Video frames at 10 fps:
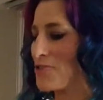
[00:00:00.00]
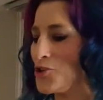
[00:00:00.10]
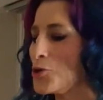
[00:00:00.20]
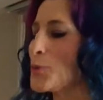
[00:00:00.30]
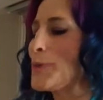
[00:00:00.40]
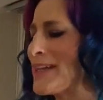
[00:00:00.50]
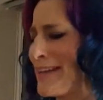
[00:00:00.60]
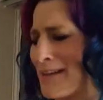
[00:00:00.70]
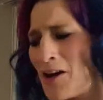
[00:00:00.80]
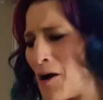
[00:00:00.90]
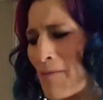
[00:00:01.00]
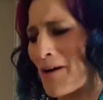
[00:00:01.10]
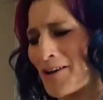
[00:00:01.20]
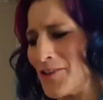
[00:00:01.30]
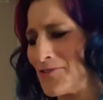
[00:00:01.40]
new being
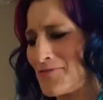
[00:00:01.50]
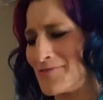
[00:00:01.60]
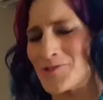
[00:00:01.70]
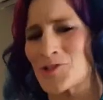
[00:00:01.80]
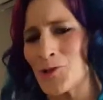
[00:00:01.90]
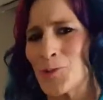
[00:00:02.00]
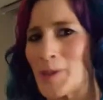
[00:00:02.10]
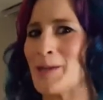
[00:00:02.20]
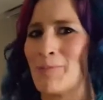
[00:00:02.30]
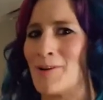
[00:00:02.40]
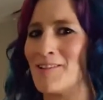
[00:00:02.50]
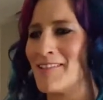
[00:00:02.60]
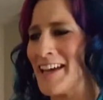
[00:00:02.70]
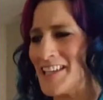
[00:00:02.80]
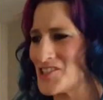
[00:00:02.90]
come out of two
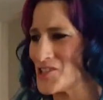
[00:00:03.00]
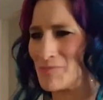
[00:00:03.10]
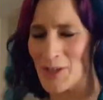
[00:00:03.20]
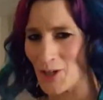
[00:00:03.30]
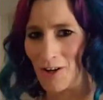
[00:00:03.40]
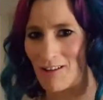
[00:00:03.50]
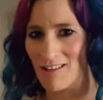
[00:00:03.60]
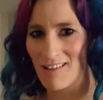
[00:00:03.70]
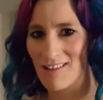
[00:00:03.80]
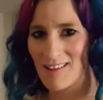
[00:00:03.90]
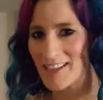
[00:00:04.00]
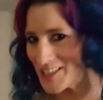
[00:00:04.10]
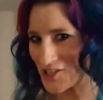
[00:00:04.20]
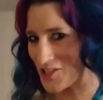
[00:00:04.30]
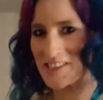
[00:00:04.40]
people, and it's a miracle.
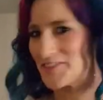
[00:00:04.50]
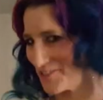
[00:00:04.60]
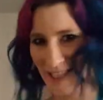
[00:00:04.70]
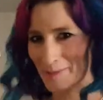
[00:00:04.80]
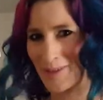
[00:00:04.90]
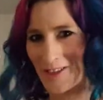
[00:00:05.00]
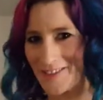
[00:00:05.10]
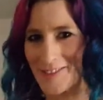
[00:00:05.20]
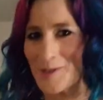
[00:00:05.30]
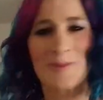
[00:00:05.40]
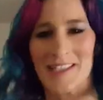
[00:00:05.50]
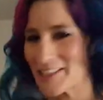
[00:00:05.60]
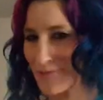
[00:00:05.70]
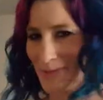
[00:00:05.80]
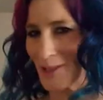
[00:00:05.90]
It's just a freaking miracle. We
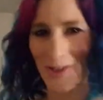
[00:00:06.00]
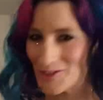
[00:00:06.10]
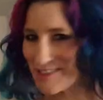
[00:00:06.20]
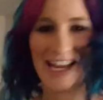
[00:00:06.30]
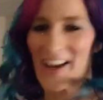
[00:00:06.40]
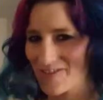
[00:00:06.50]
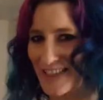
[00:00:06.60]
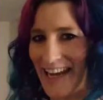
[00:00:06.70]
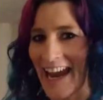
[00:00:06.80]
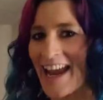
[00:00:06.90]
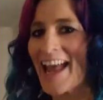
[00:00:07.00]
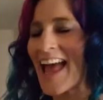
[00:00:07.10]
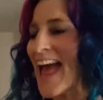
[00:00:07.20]
live miracles every day.